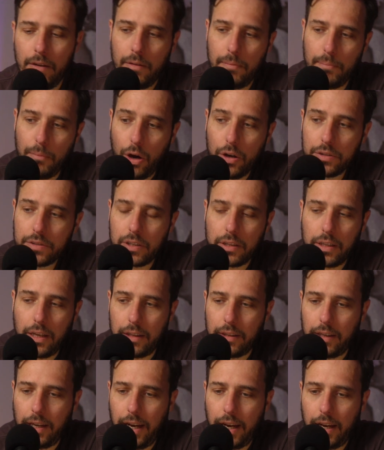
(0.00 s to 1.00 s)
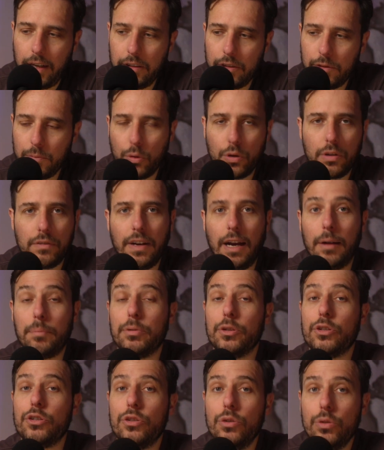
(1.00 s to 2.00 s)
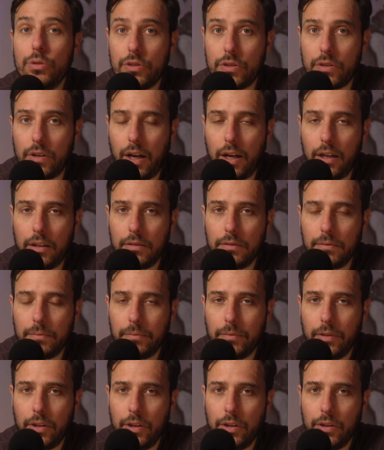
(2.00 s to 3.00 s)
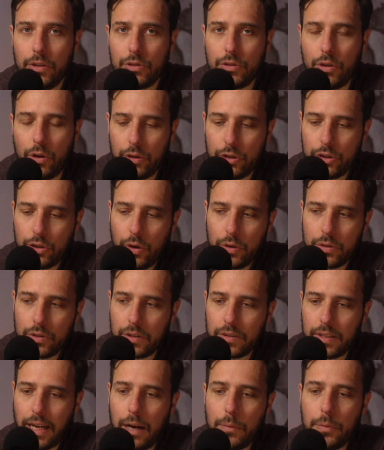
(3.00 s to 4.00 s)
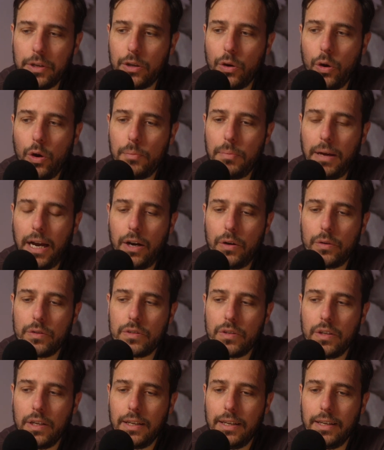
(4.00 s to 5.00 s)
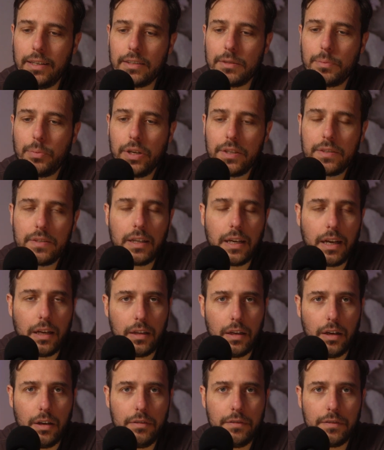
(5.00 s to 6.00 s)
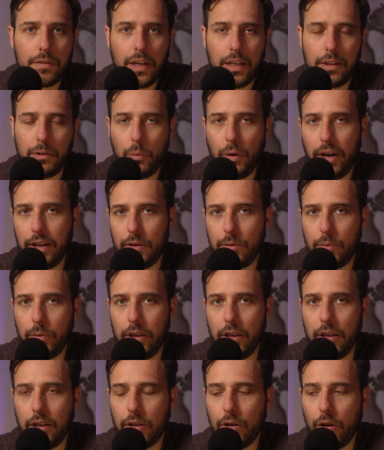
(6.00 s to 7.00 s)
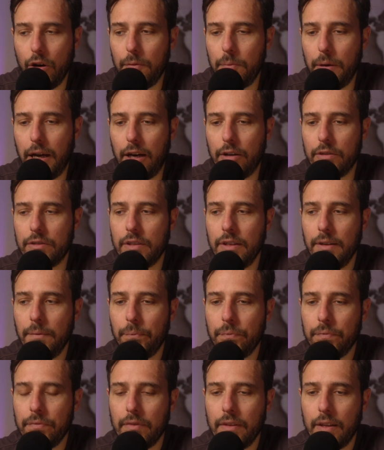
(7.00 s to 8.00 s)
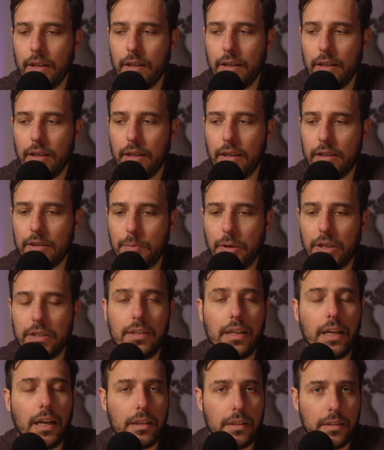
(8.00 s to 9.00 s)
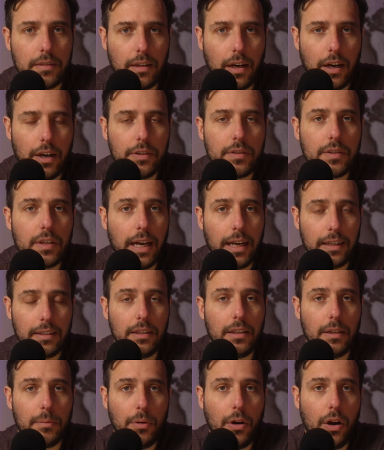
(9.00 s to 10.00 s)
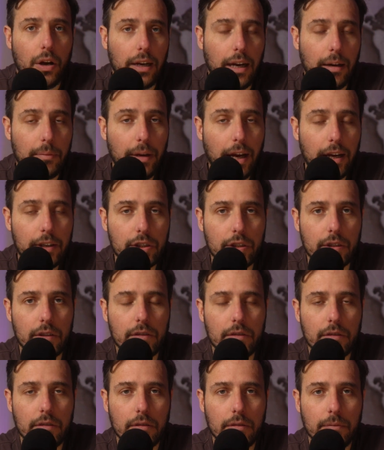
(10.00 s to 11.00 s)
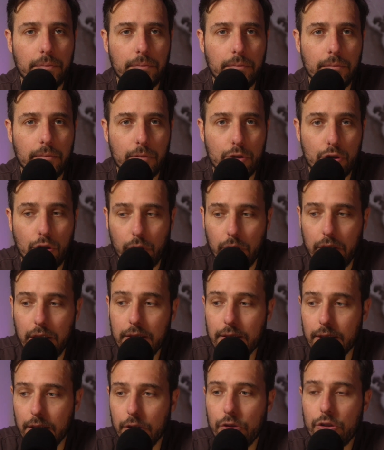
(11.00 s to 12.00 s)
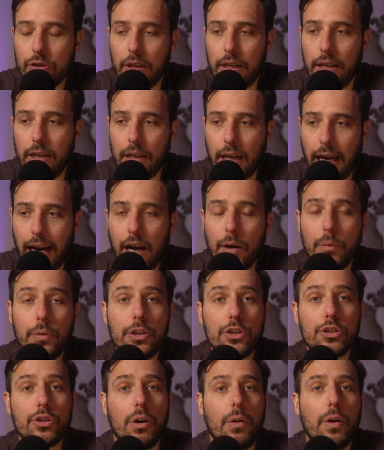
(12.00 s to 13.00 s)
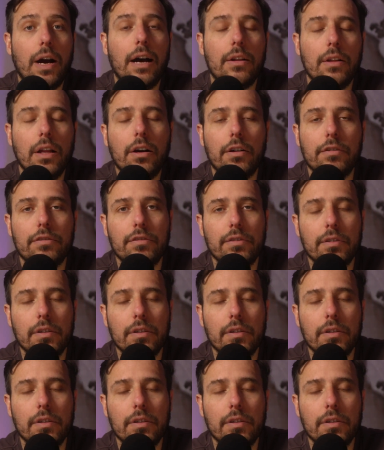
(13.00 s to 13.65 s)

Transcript: Mars, on the other hand, is more of our pursuit style. So it shows us how we go about expressing our love and the way that we go about expressing our desires and acting upon our passions. So it is literally how we show our love.